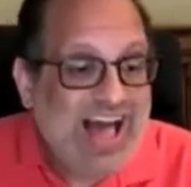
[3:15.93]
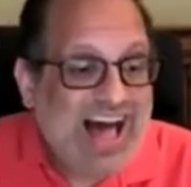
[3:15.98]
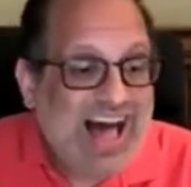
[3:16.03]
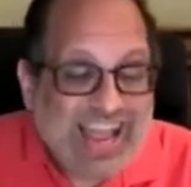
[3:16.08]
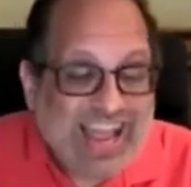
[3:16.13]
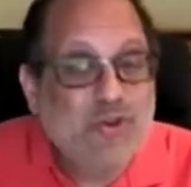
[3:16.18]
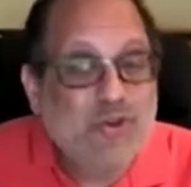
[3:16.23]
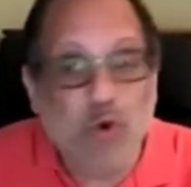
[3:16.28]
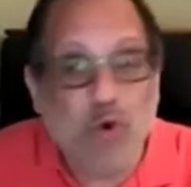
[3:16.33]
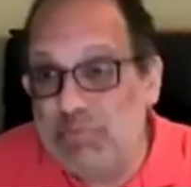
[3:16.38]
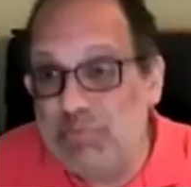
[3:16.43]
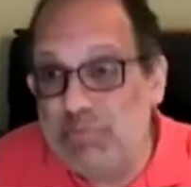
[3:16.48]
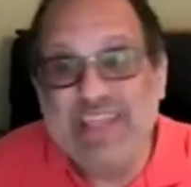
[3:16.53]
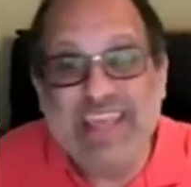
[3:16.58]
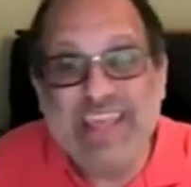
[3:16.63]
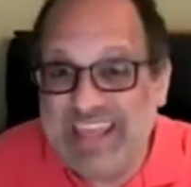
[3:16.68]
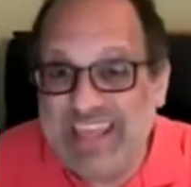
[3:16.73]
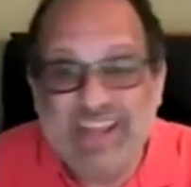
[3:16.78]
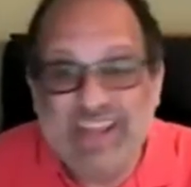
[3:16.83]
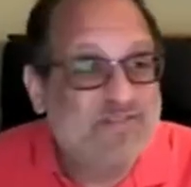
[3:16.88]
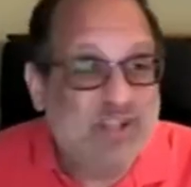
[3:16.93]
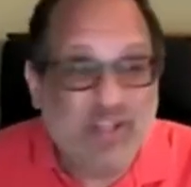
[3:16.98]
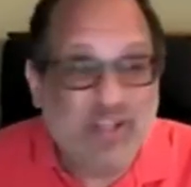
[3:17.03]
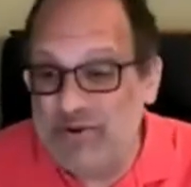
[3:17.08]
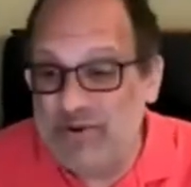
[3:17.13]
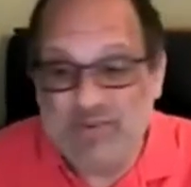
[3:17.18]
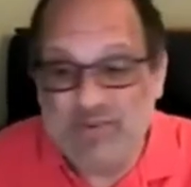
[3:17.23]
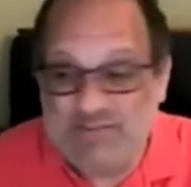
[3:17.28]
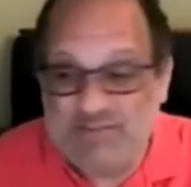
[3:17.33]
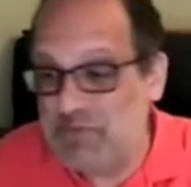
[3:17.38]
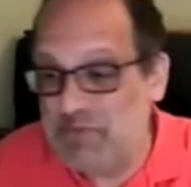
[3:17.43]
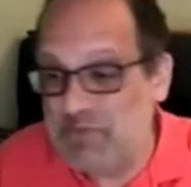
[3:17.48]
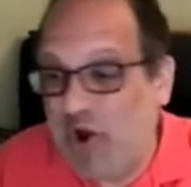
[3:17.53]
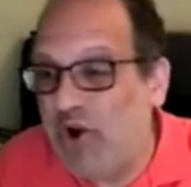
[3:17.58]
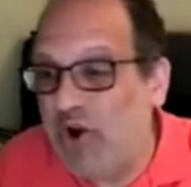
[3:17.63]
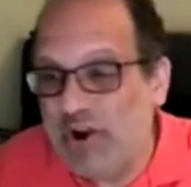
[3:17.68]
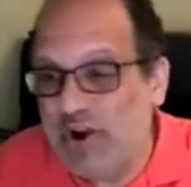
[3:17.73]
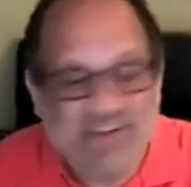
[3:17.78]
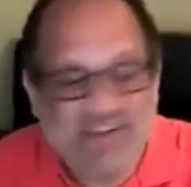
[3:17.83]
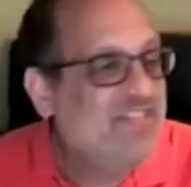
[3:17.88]
I normally think of clothes as
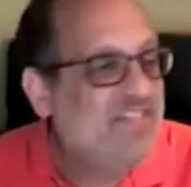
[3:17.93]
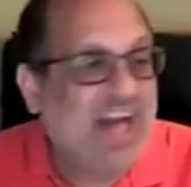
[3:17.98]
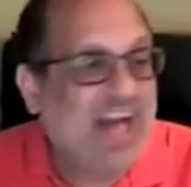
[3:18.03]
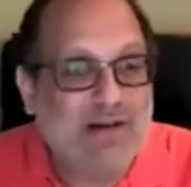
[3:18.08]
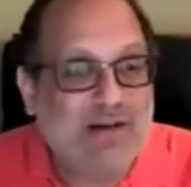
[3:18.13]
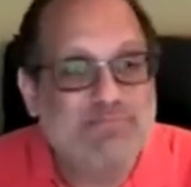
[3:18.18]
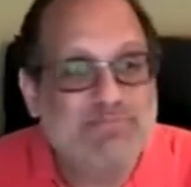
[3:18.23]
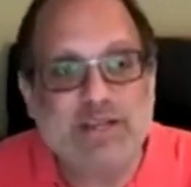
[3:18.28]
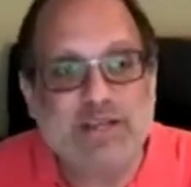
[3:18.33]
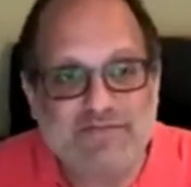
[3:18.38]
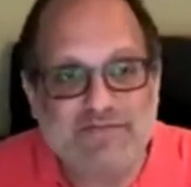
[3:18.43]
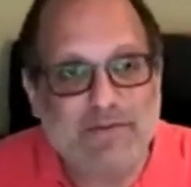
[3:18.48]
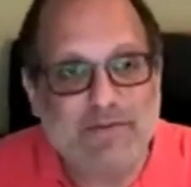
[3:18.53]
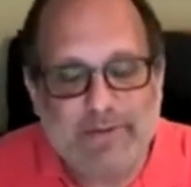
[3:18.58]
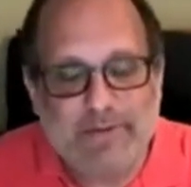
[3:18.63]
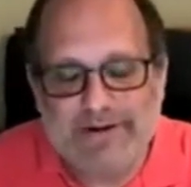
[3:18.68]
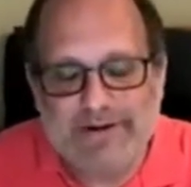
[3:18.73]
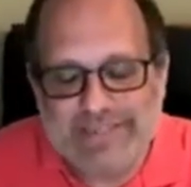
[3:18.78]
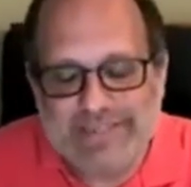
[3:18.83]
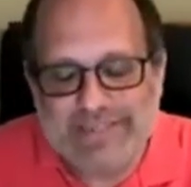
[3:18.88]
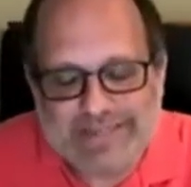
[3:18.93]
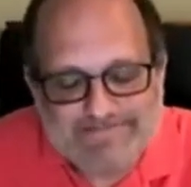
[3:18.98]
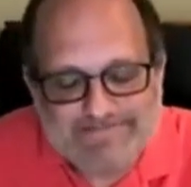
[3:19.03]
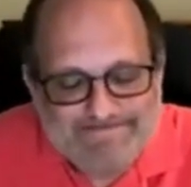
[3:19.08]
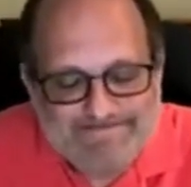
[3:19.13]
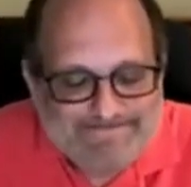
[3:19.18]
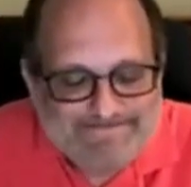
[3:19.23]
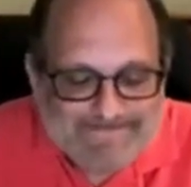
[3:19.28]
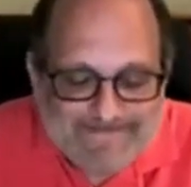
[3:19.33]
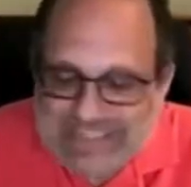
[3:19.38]
part of the object of a person,